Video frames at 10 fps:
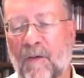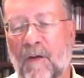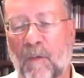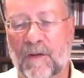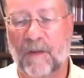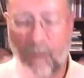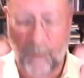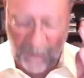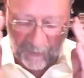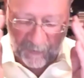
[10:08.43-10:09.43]
that we should
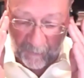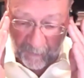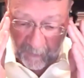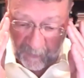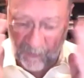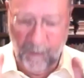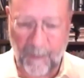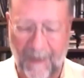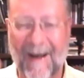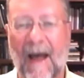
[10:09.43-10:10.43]
reserve the term
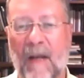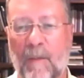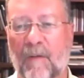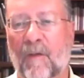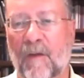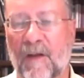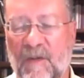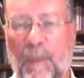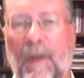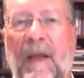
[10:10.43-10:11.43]
economy for these
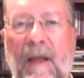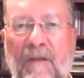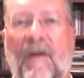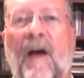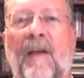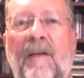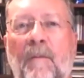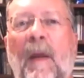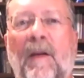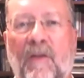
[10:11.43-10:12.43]
big
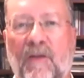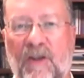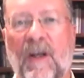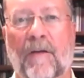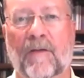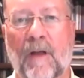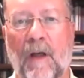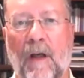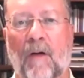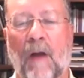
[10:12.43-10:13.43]
fundamental shifts,
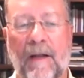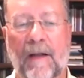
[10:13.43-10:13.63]
right?